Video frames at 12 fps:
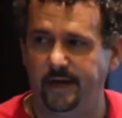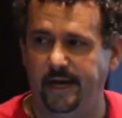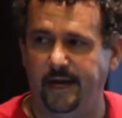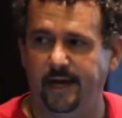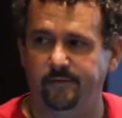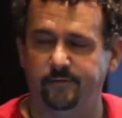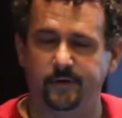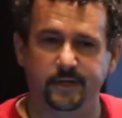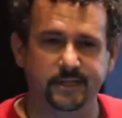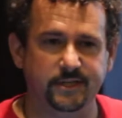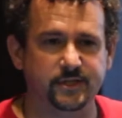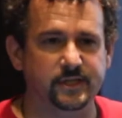And for
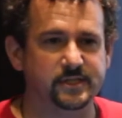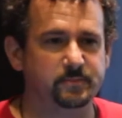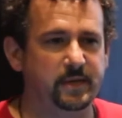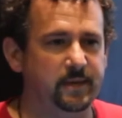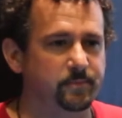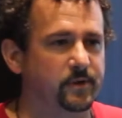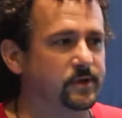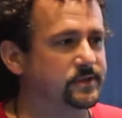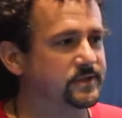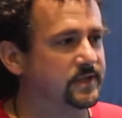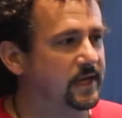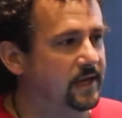Indigenous
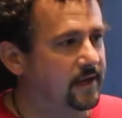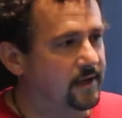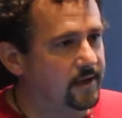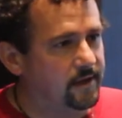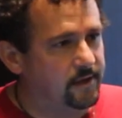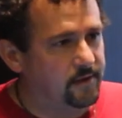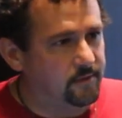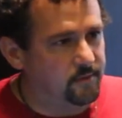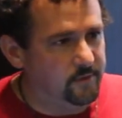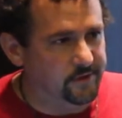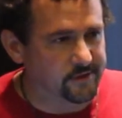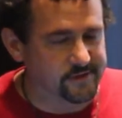peoples,
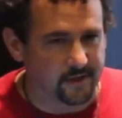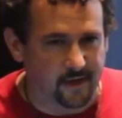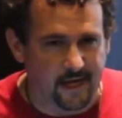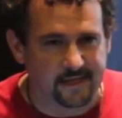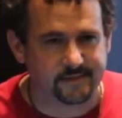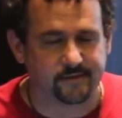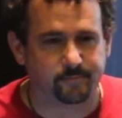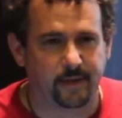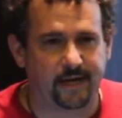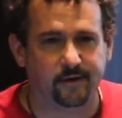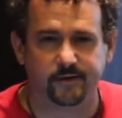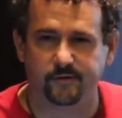when there's a loss of
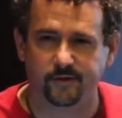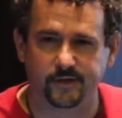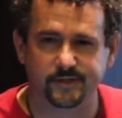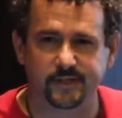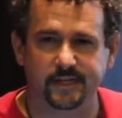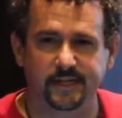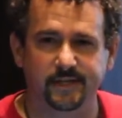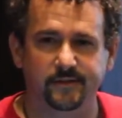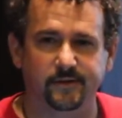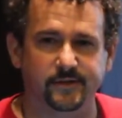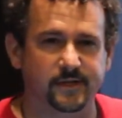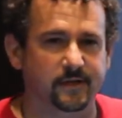biodiversity,
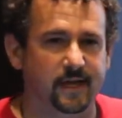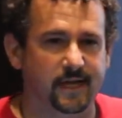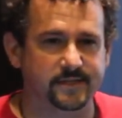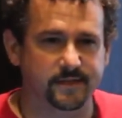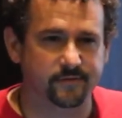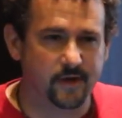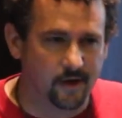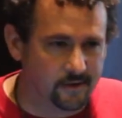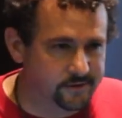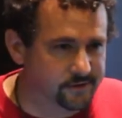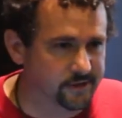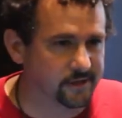there's a loss of
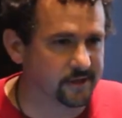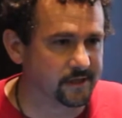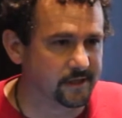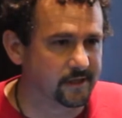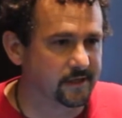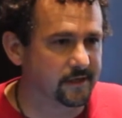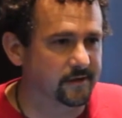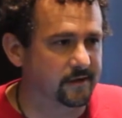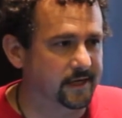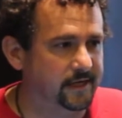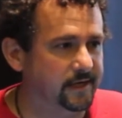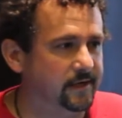culture,
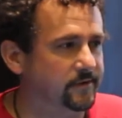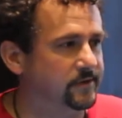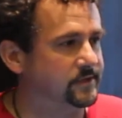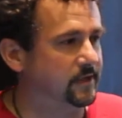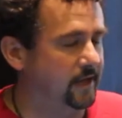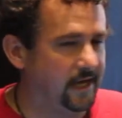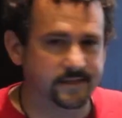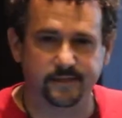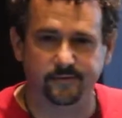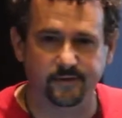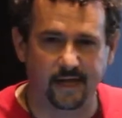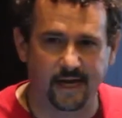right? There's a loss
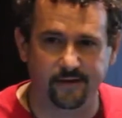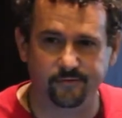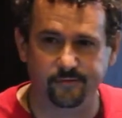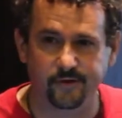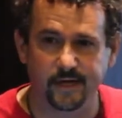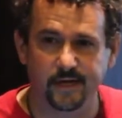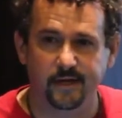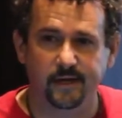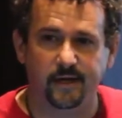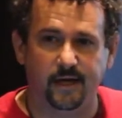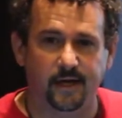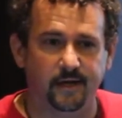of life.
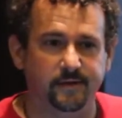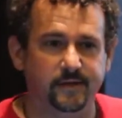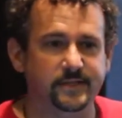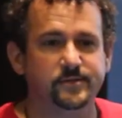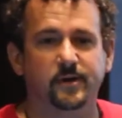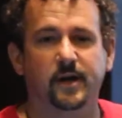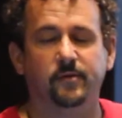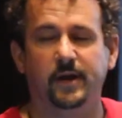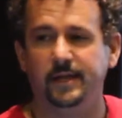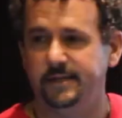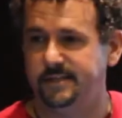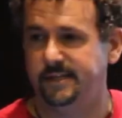These are our
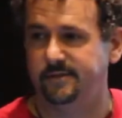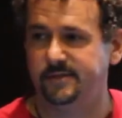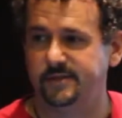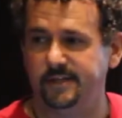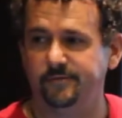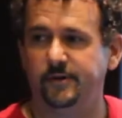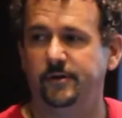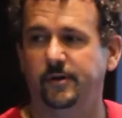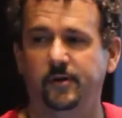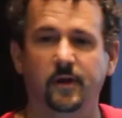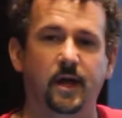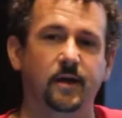relatives. If they're
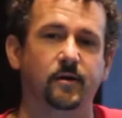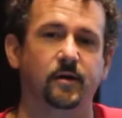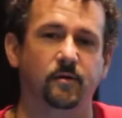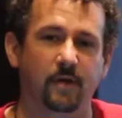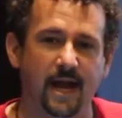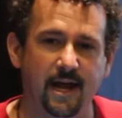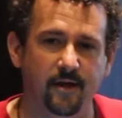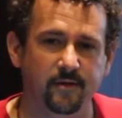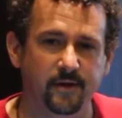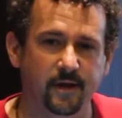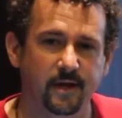no longer around,